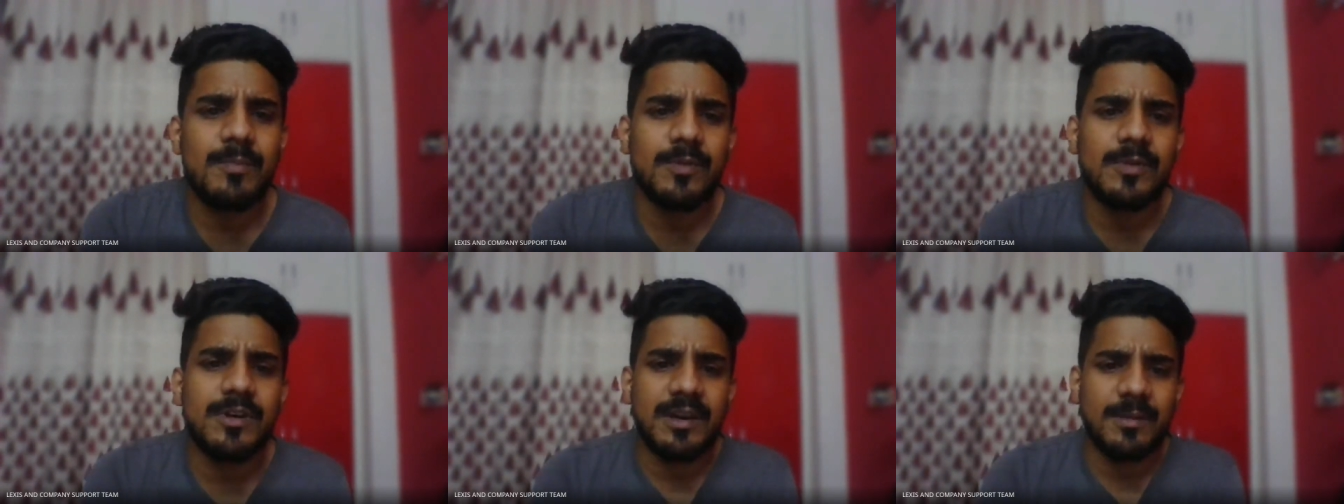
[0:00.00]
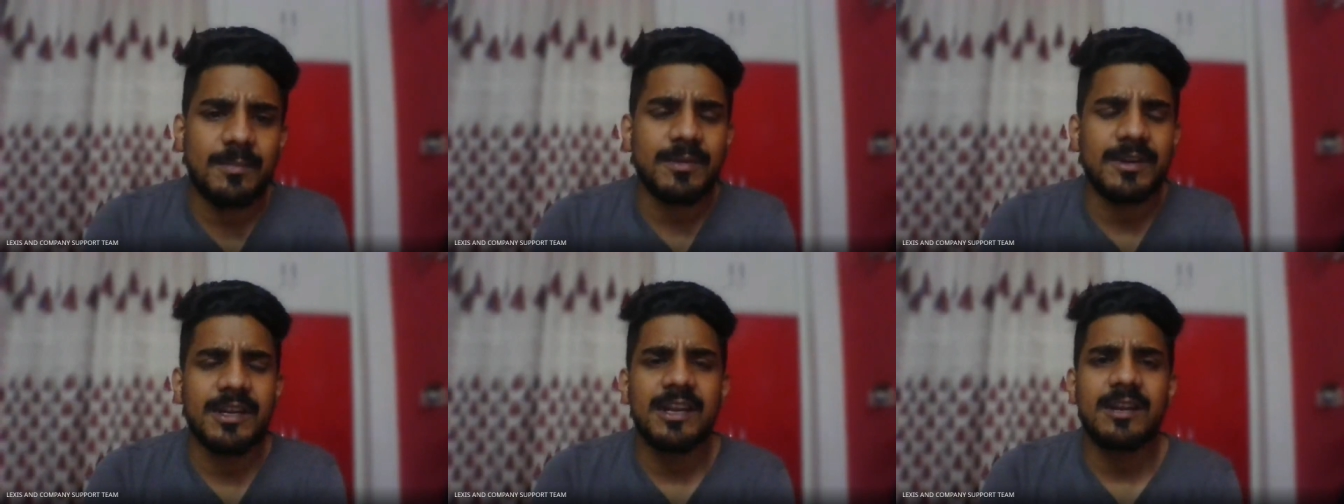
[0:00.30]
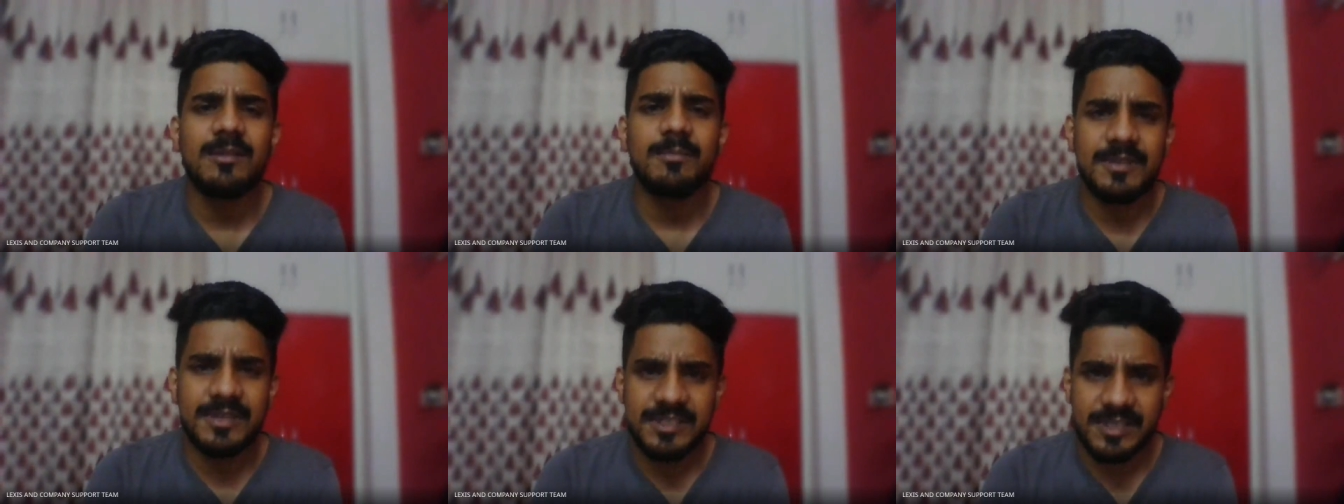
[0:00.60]
criminal
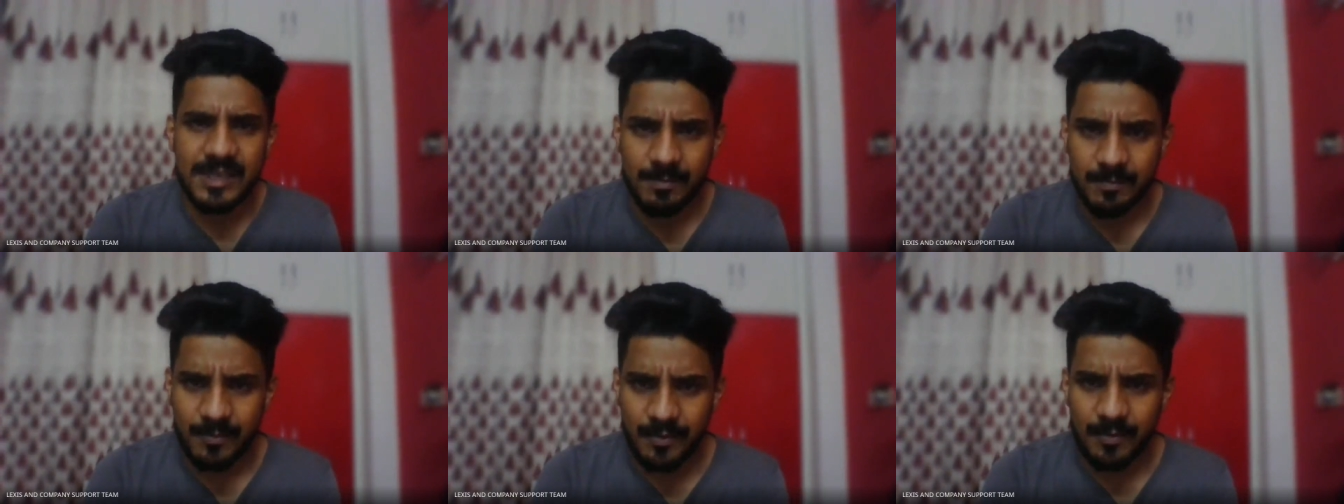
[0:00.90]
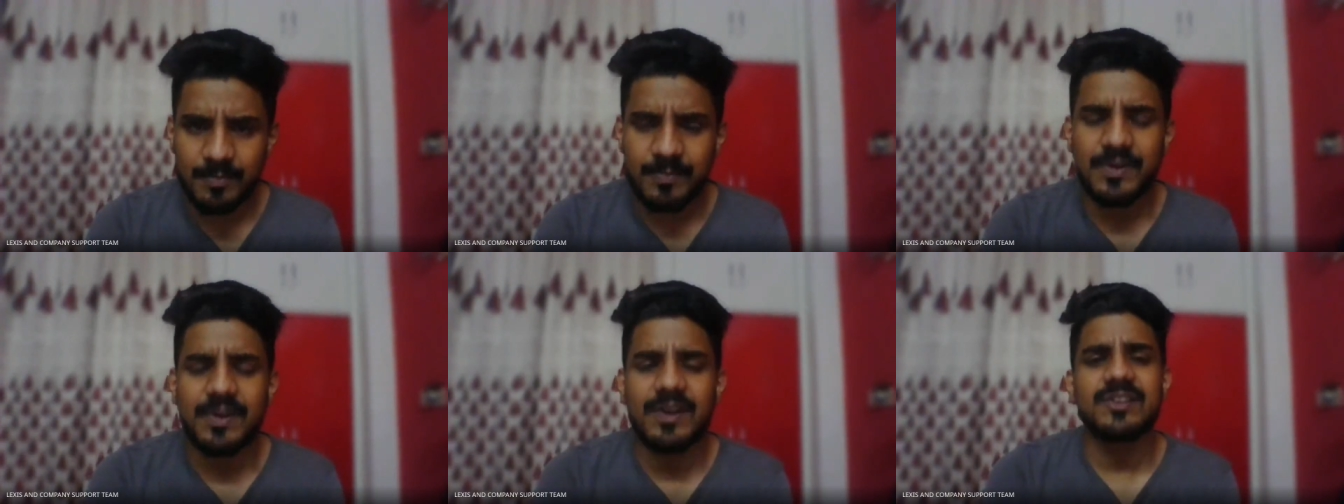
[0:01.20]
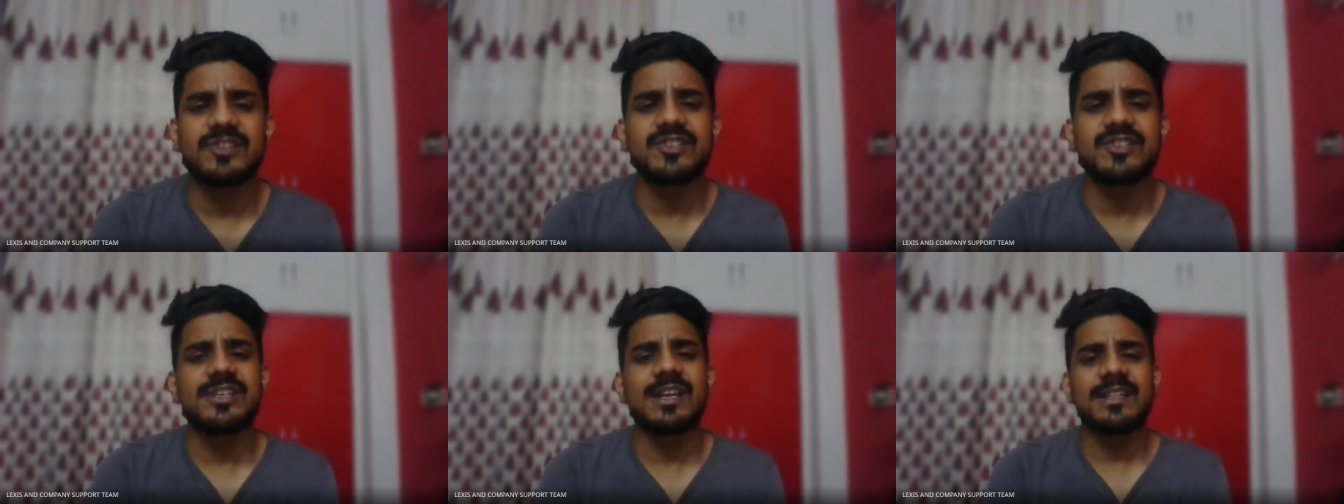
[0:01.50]

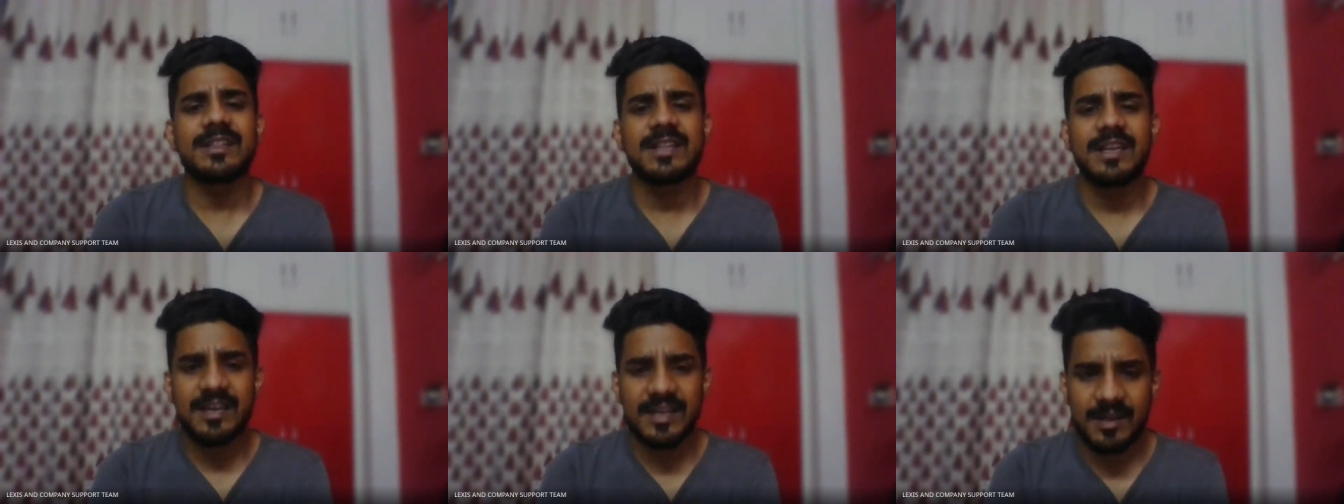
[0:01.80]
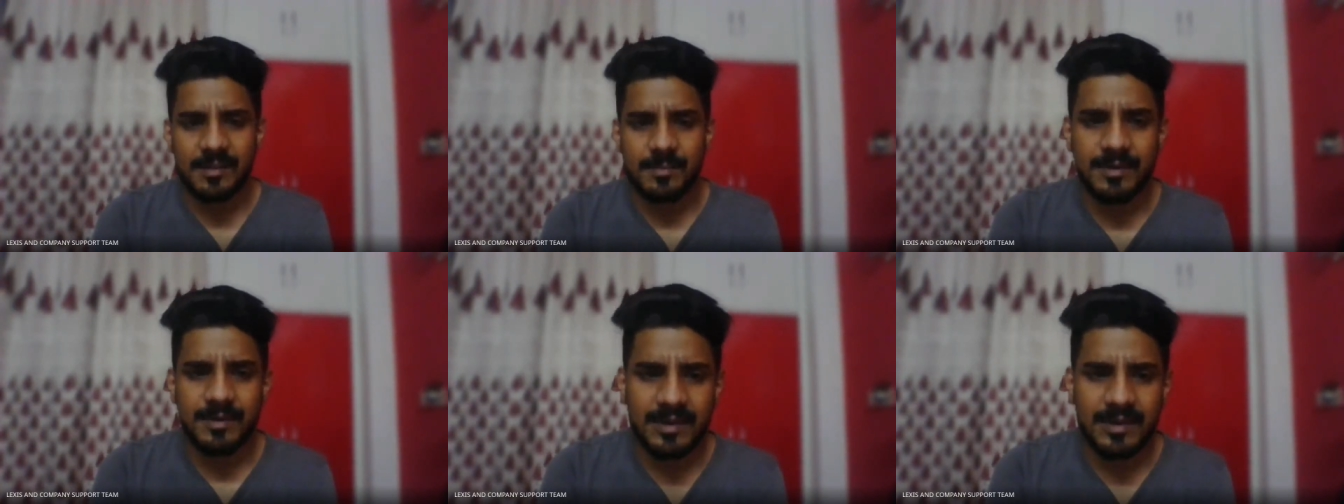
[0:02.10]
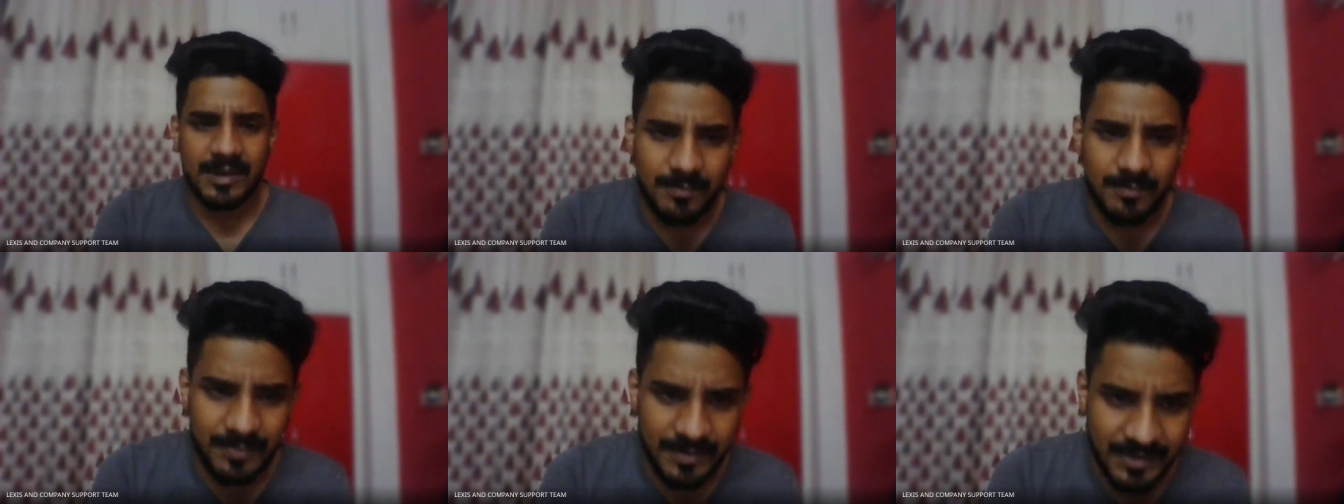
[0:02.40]
misappropriation and the
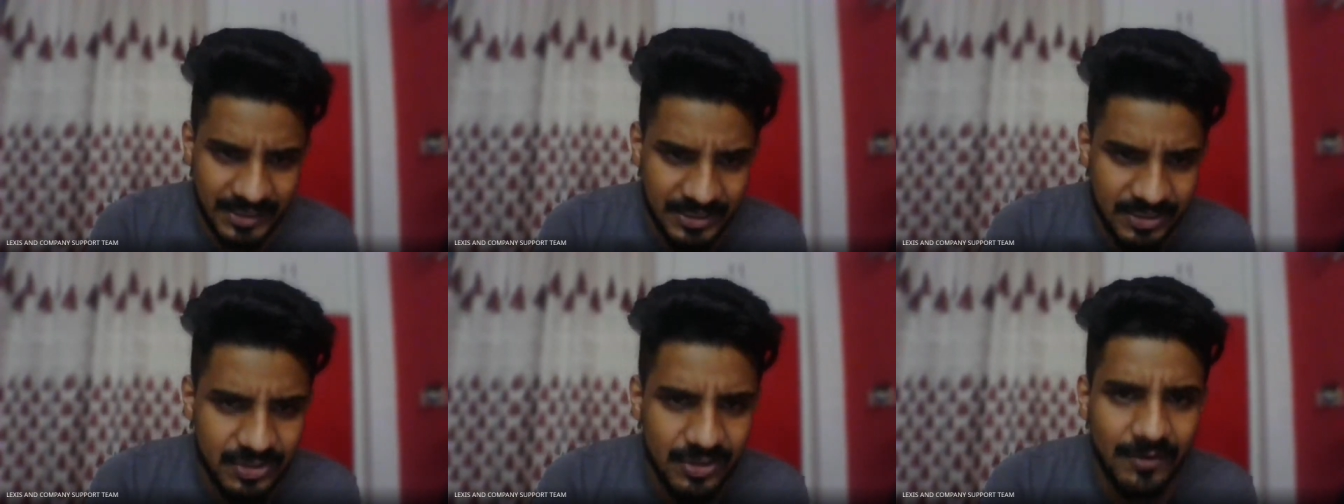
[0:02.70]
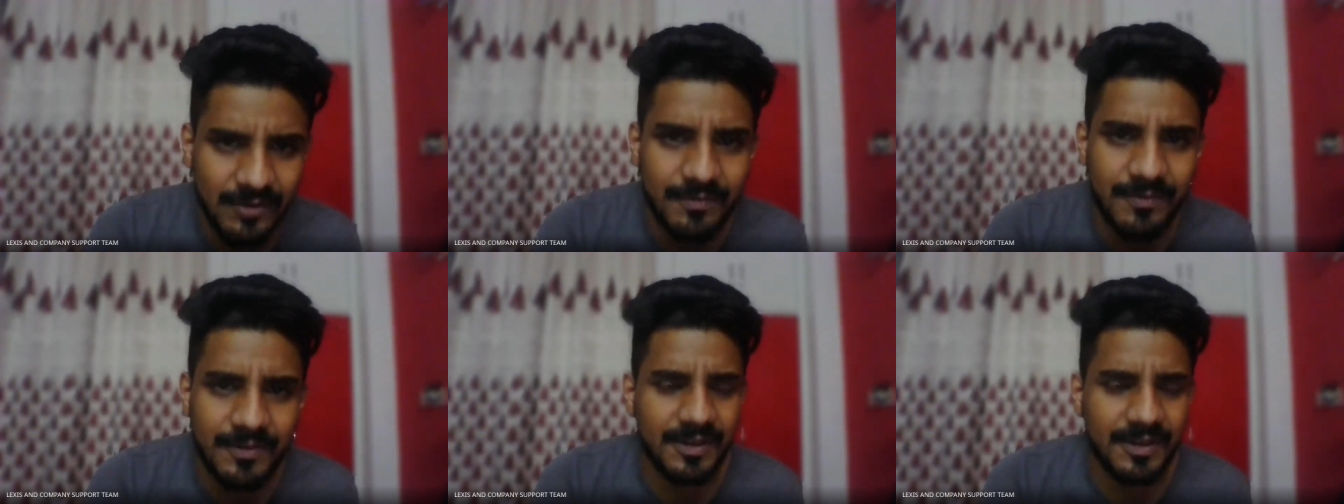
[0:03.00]
criminal breach of